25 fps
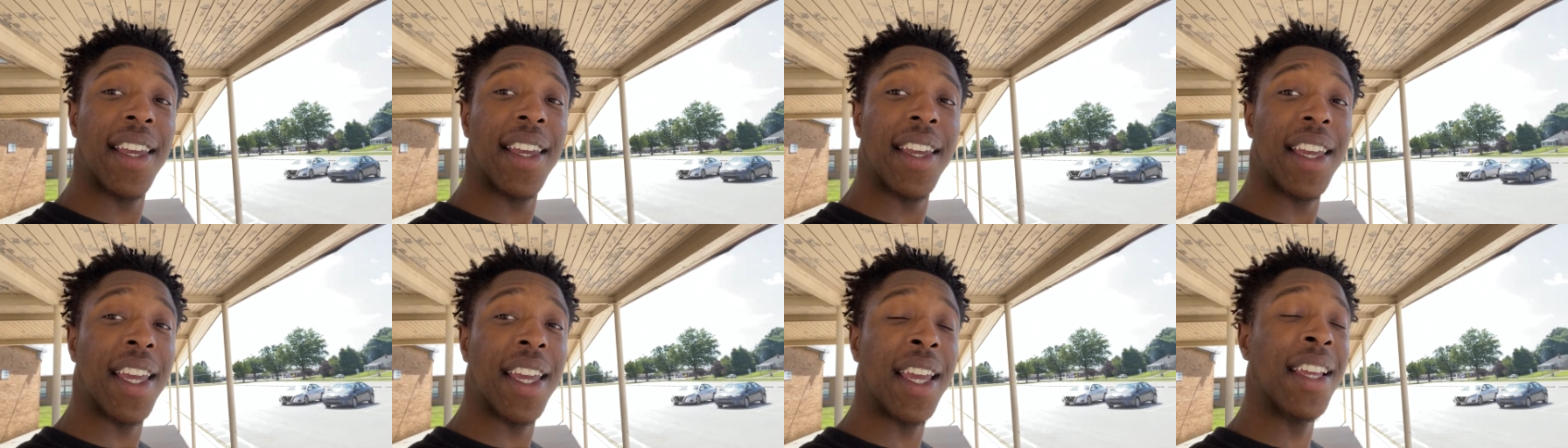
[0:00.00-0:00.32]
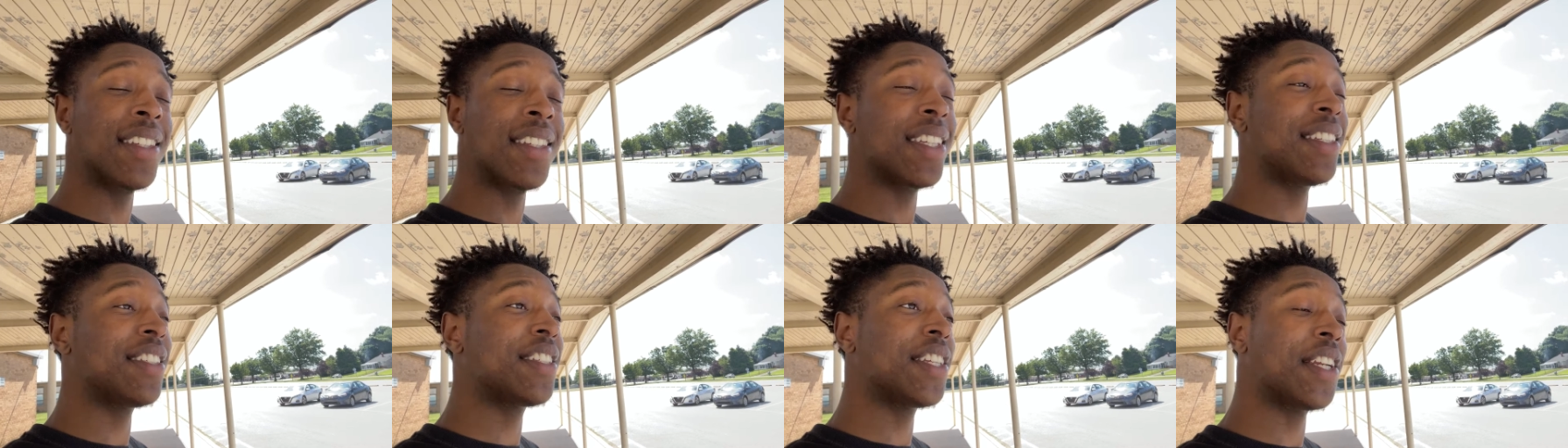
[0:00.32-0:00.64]

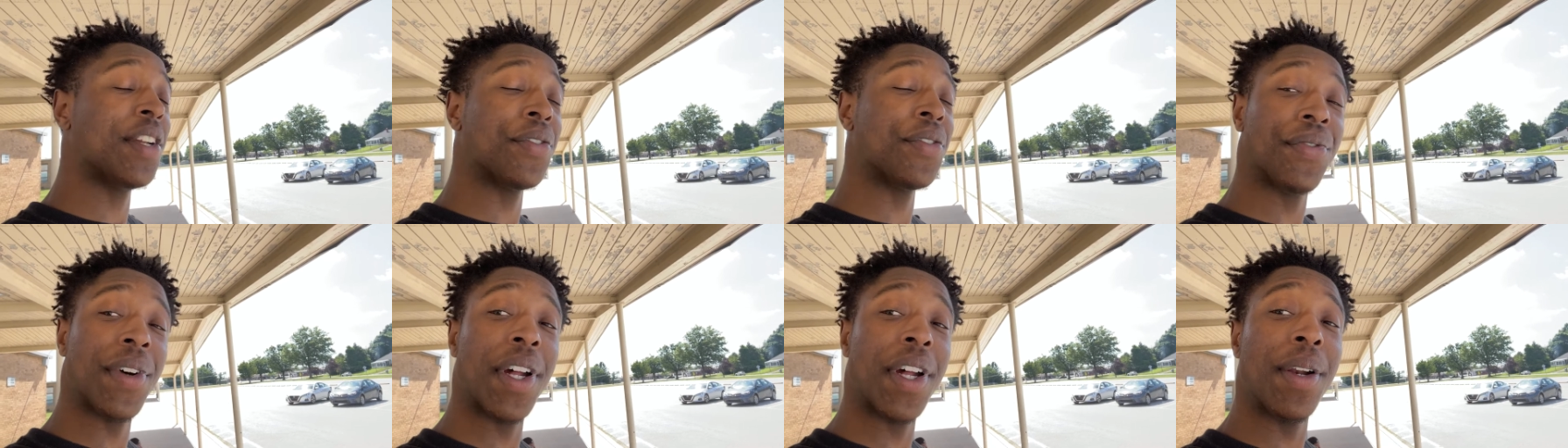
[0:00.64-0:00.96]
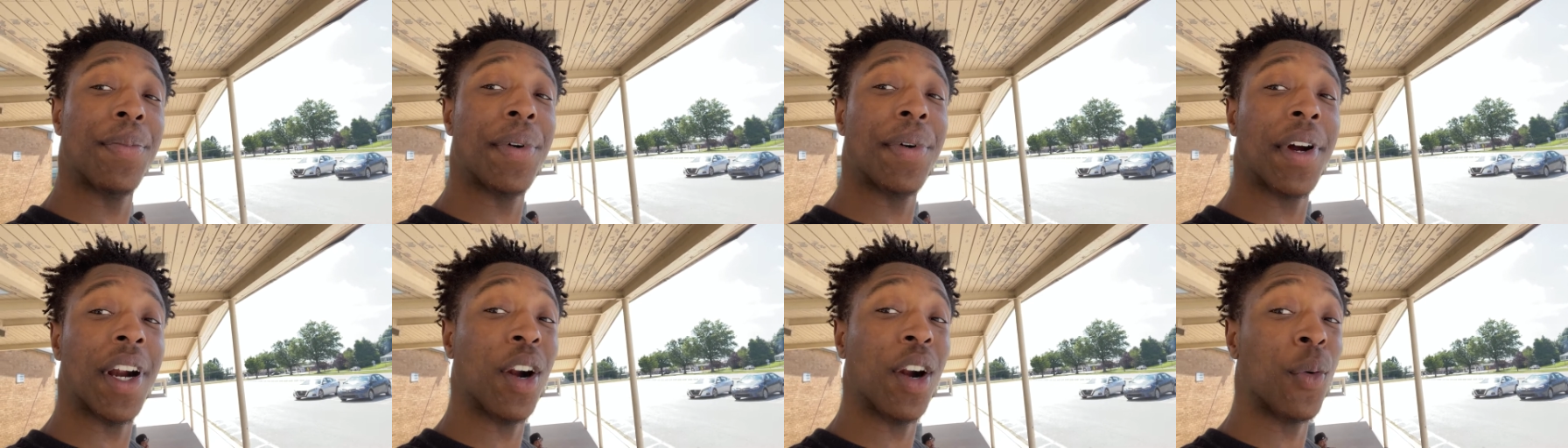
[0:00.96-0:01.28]
is into the fun
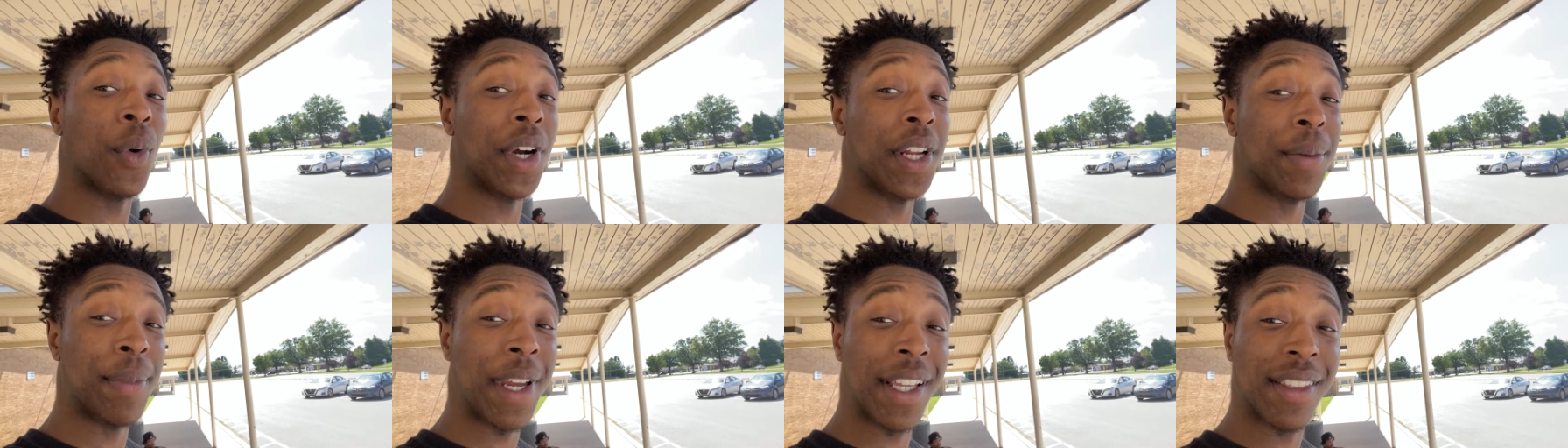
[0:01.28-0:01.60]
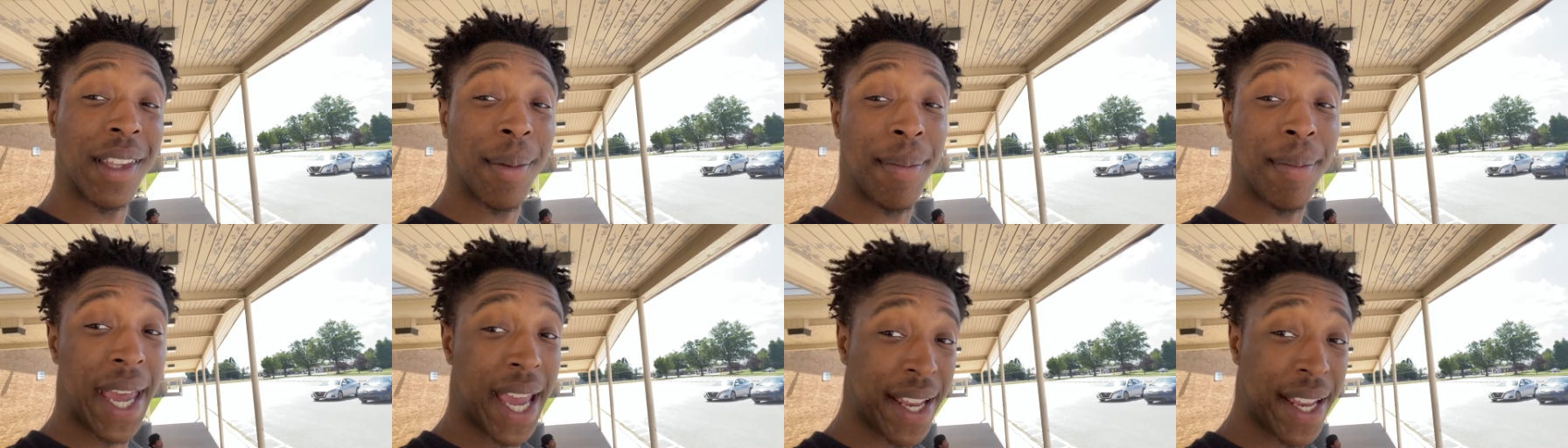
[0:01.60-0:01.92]
part where you make
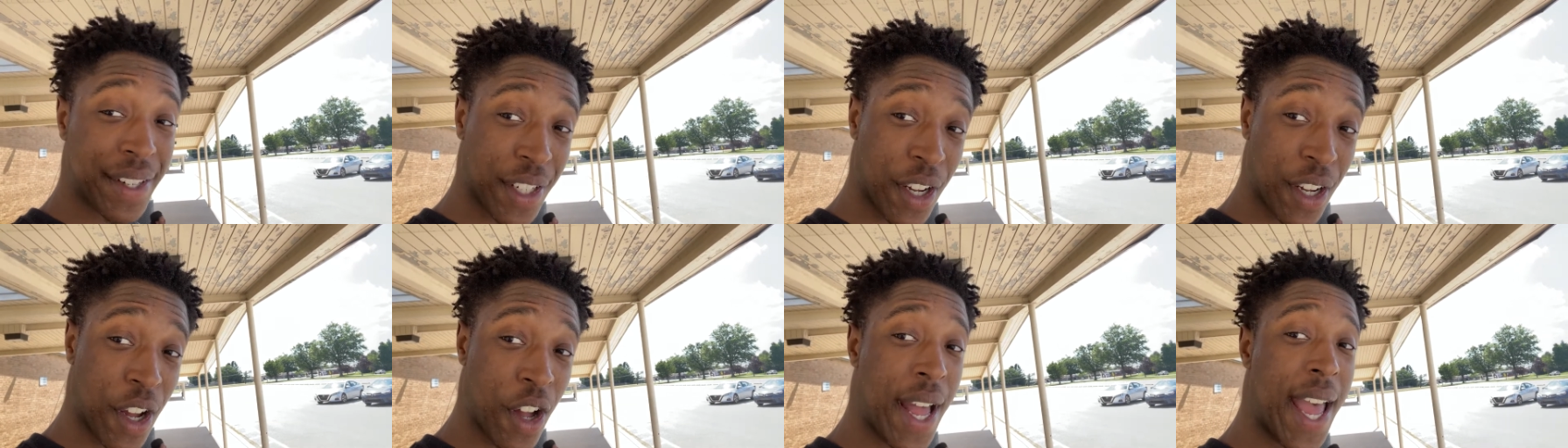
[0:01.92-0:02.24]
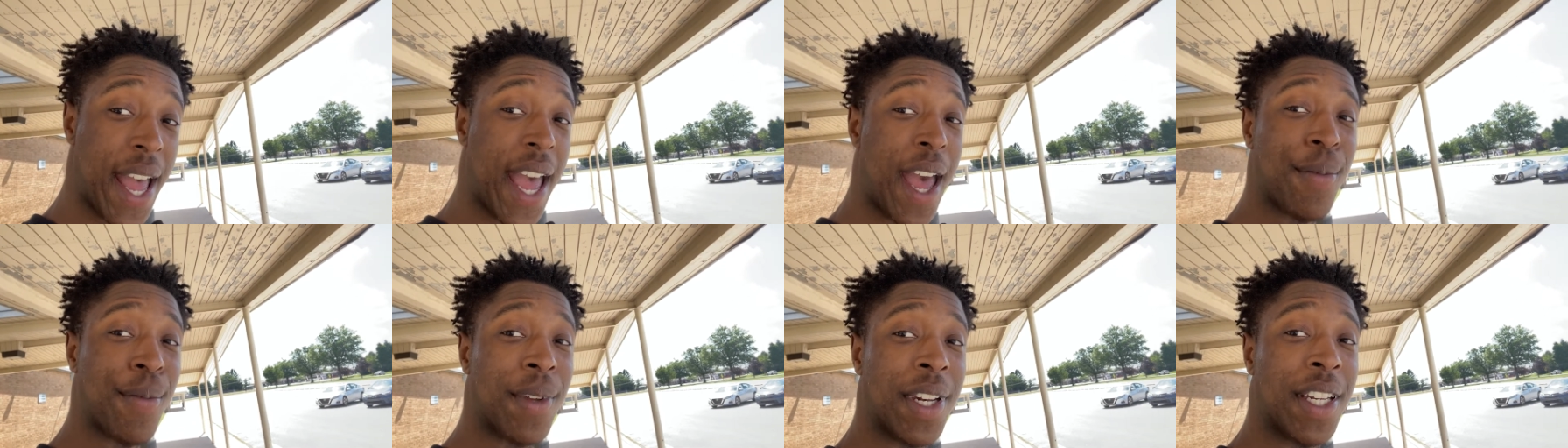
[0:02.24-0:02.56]
the magic all
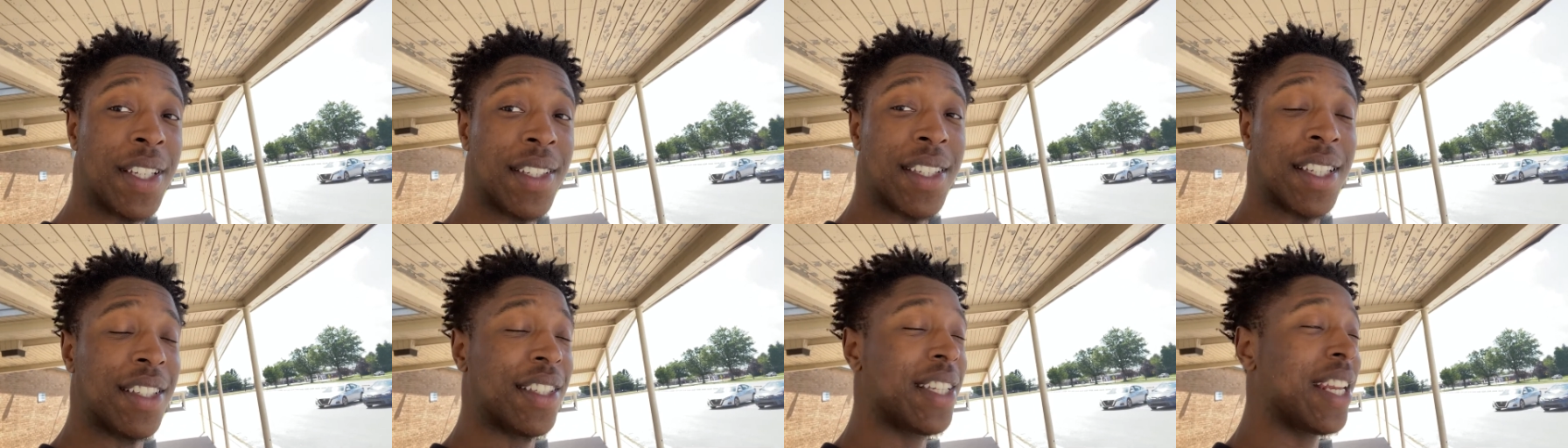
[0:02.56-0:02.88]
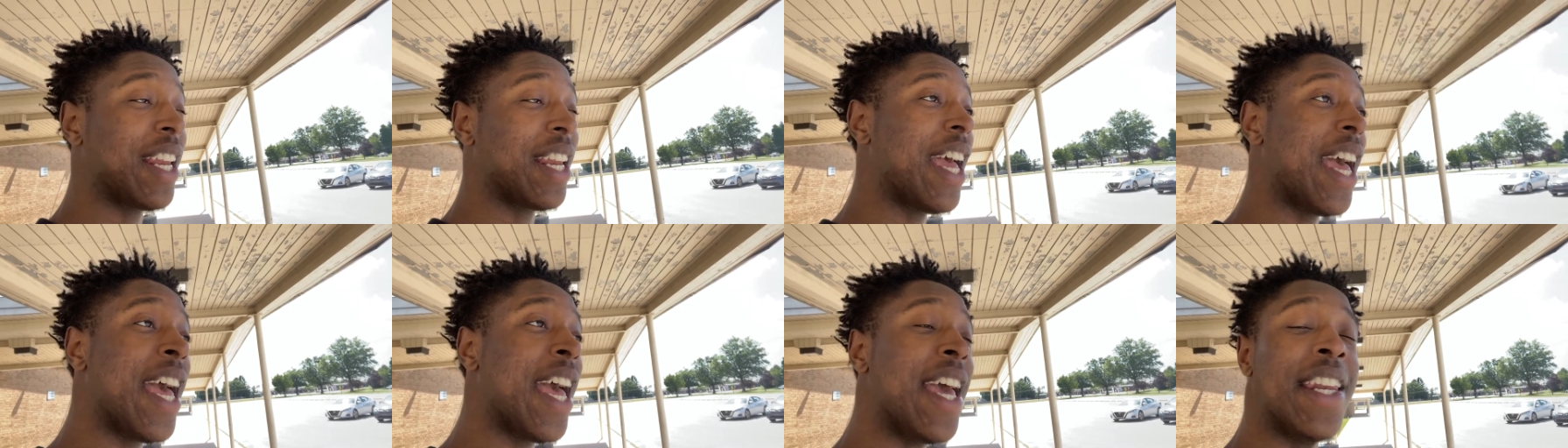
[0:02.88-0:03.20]
happen, is into
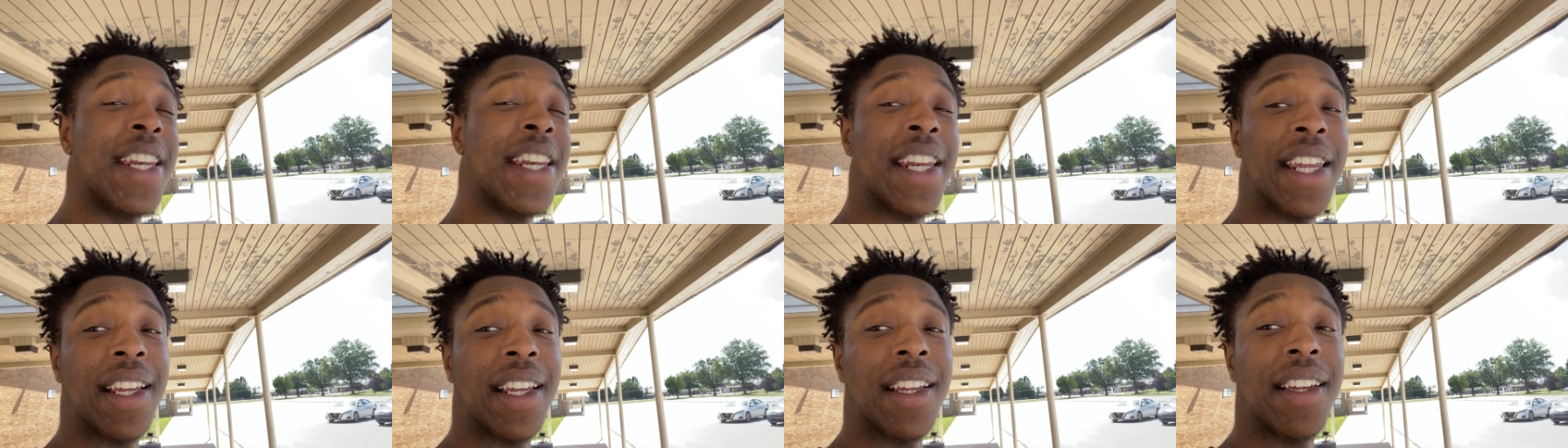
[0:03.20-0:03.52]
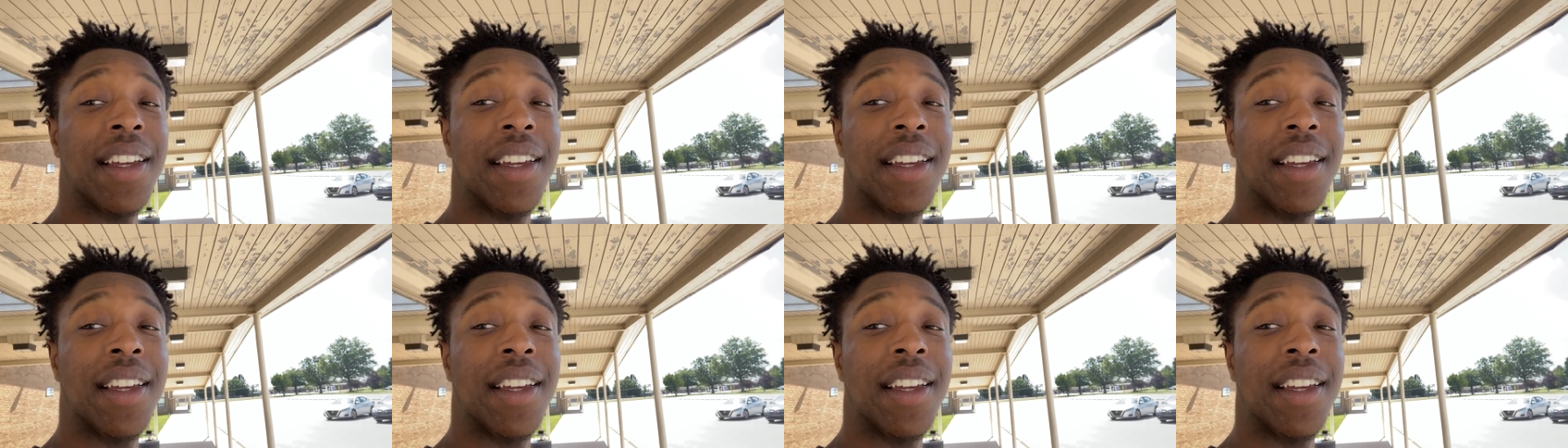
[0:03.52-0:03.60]
the editing.